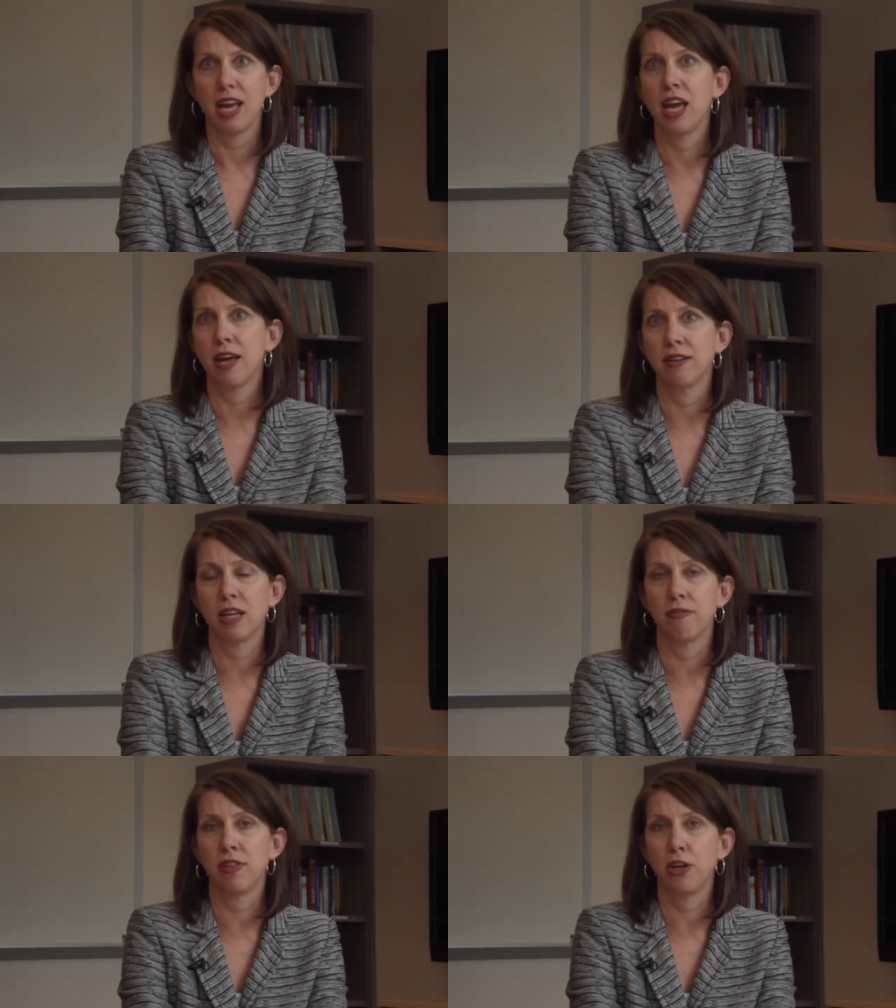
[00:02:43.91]
And
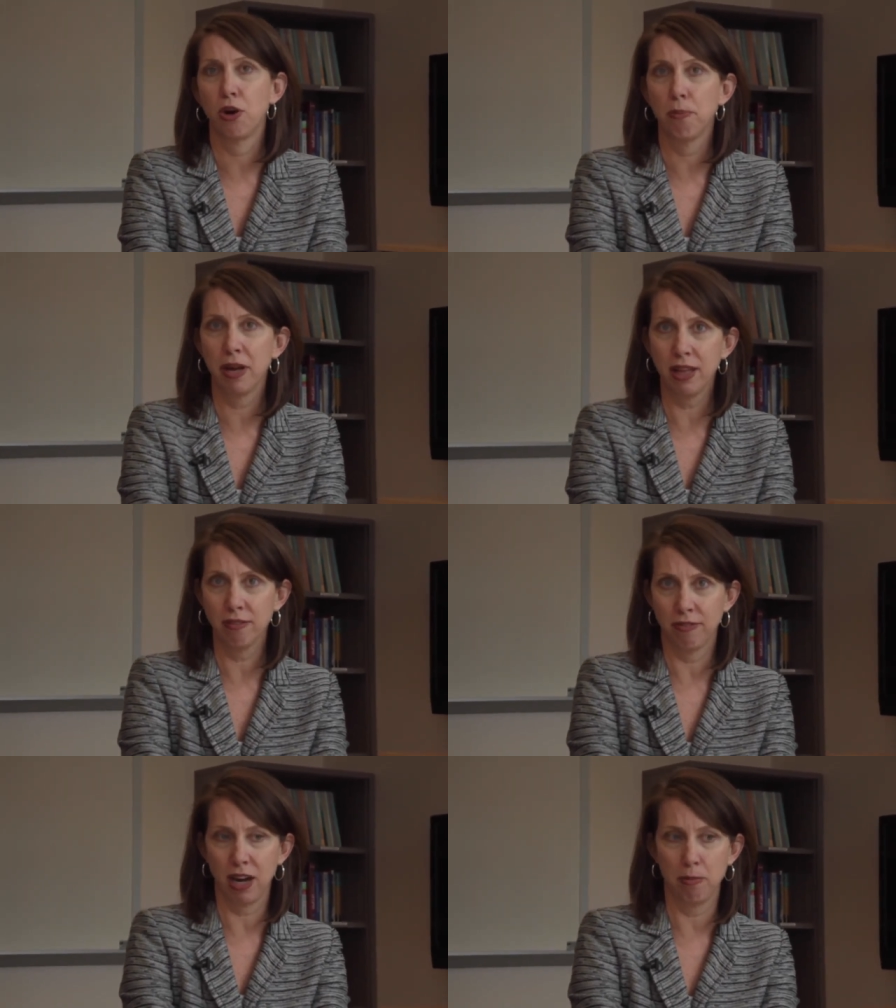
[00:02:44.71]
if they don't pay
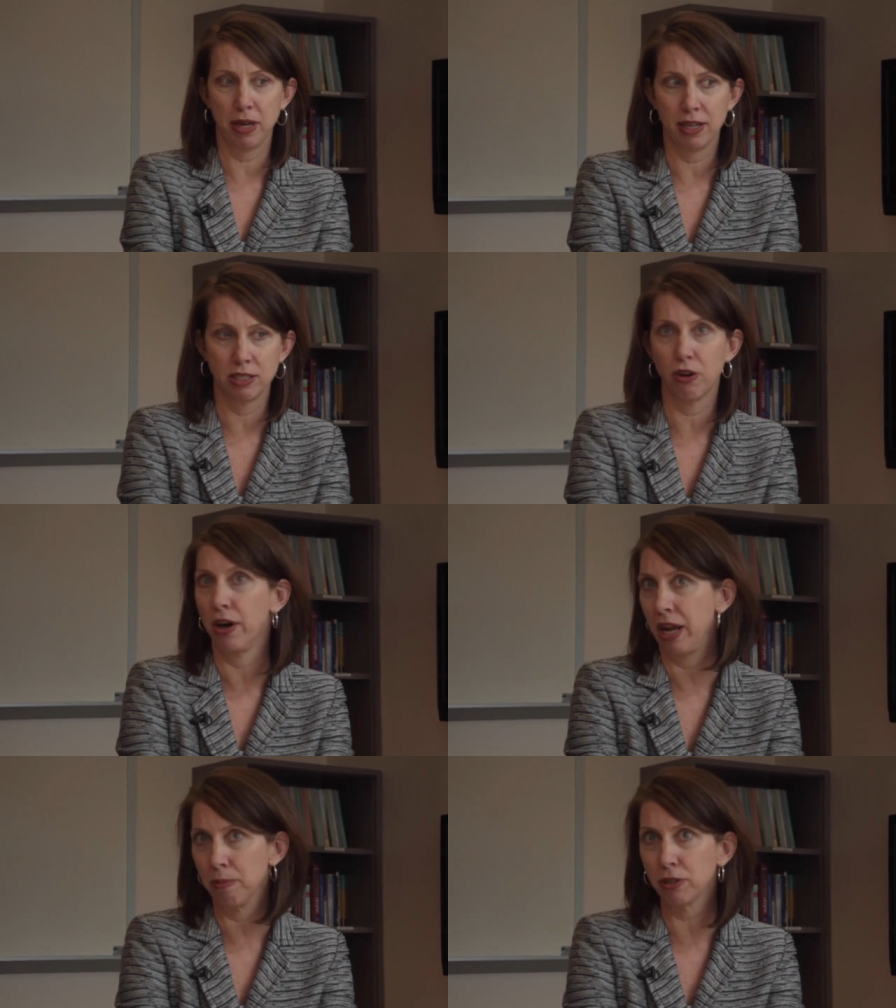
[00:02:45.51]
the fine because they're
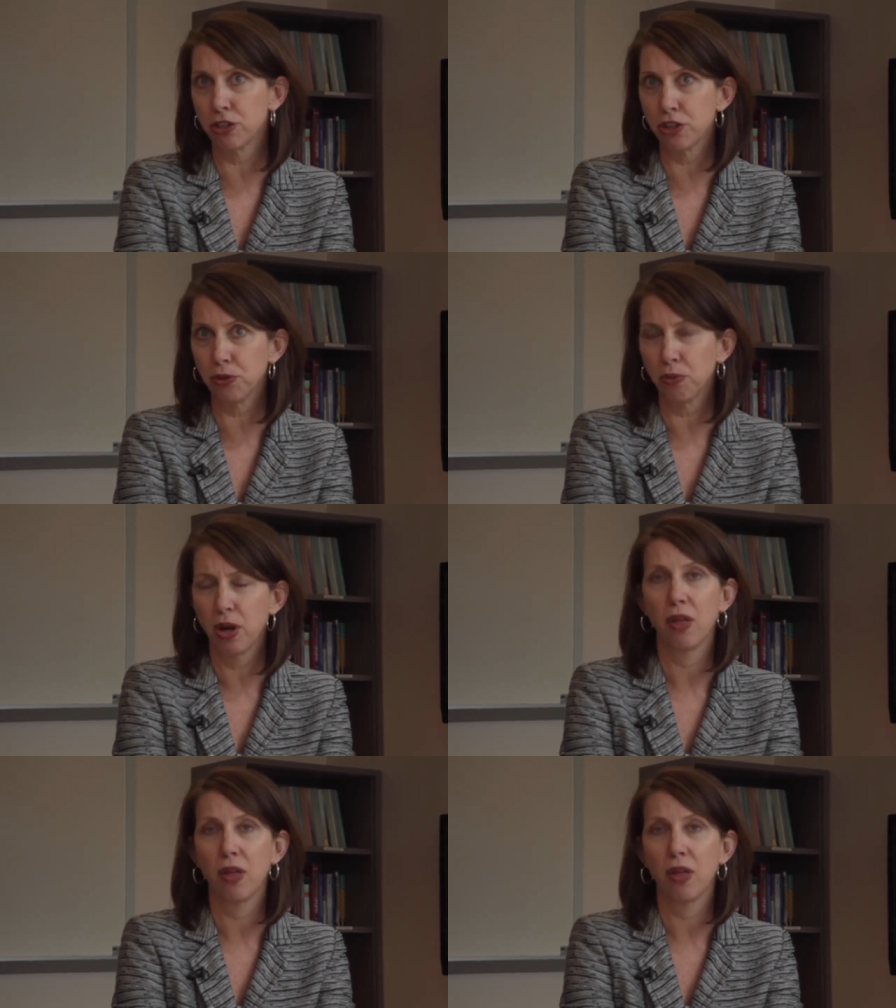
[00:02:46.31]
unable to,